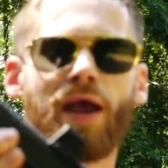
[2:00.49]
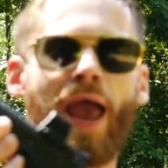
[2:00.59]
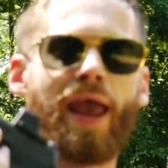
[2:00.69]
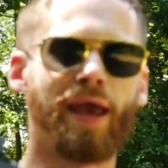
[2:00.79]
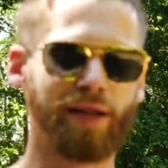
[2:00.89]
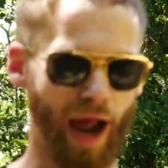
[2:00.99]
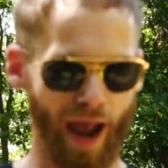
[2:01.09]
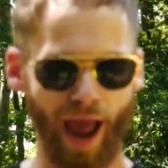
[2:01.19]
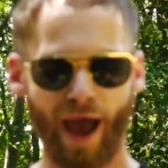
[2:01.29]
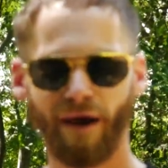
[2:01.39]
and I
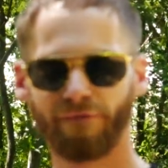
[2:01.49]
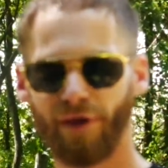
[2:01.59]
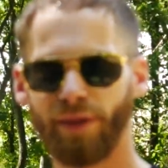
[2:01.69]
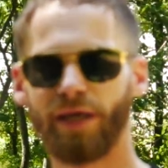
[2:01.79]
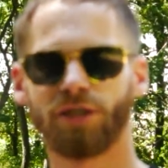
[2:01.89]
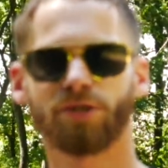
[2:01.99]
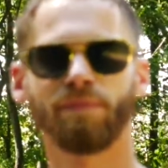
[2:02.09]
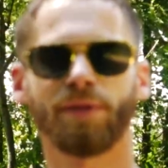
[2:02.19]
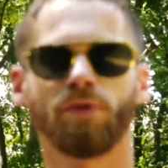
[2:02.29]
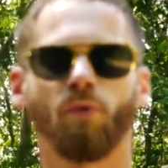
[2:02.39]
have the
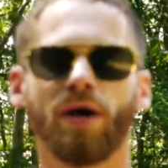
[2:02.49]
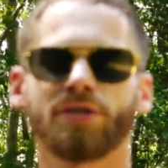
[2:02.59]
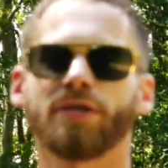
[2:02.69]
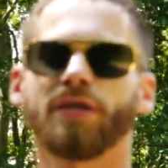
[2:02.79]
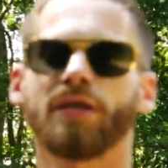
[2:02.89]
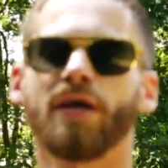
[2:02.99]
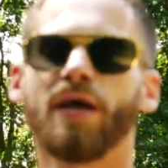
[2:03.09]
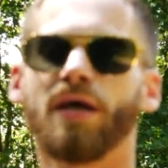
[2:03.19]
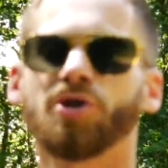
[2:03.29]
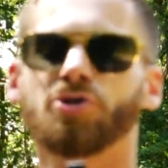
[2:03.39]
Smith & Wesson
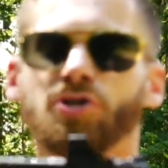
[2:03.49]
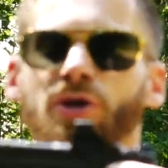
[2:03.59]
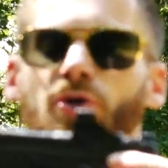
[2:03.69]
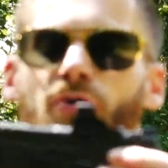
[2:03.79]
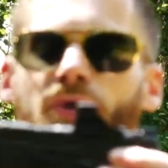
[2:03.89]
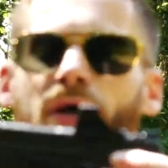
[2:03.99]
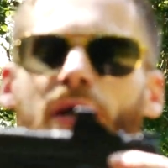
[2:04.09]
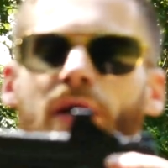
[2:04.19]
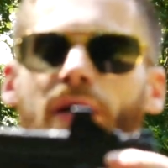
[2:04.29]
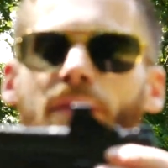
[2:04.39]
Shield
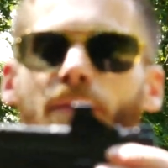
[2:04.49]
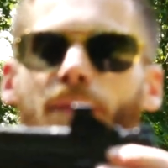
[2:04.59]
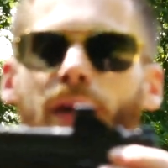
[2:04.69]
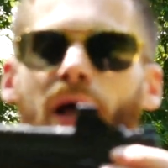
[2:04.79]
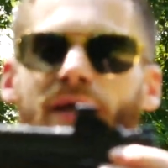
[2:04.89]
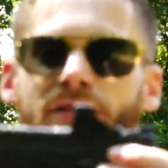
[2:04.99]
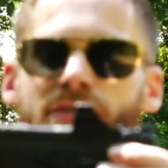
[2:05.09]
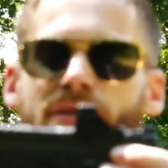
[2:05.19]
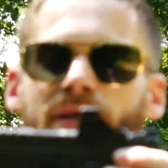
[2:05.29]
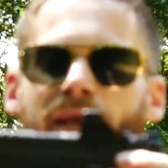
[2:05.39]

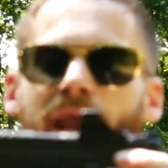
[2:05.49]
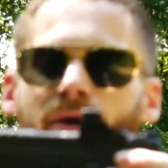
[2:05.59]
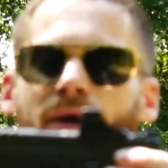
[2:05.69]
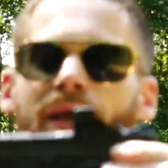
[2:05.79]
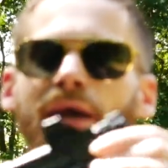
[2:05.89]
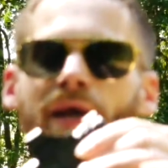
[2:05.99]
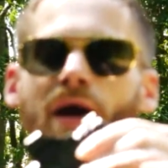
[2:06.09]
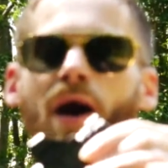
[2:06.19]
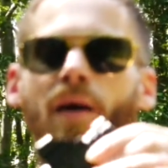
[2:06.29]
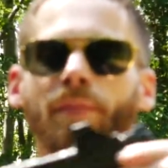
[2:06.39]
Plus carry
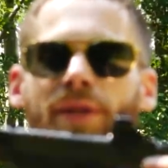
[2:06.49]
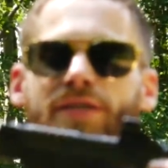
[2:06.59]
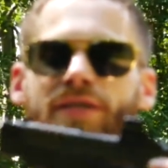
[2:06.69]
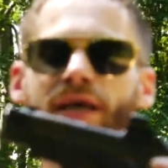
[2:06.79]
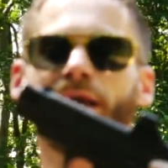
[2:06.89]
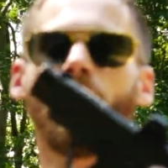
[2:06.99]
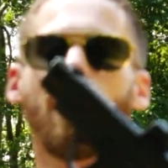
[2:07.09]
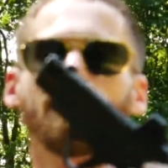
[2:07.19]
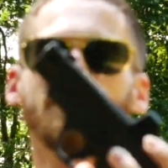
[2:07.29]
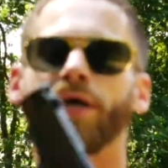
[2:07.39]
comp. This is a
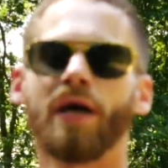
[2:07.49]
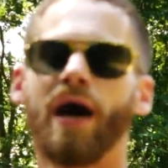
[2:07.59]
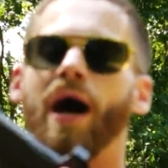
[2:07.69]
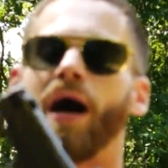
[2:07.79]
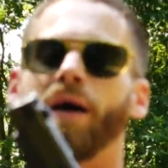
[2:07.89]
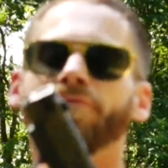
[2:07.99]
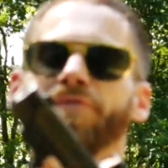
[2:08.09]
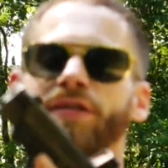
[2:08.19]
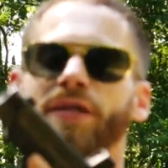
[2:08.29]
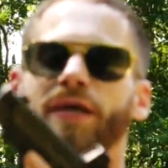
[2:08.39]
comped
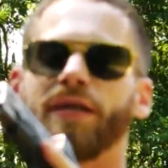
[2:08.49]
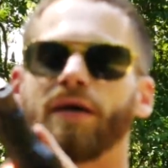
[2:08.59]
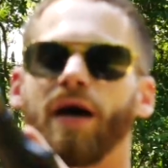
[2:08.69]
vented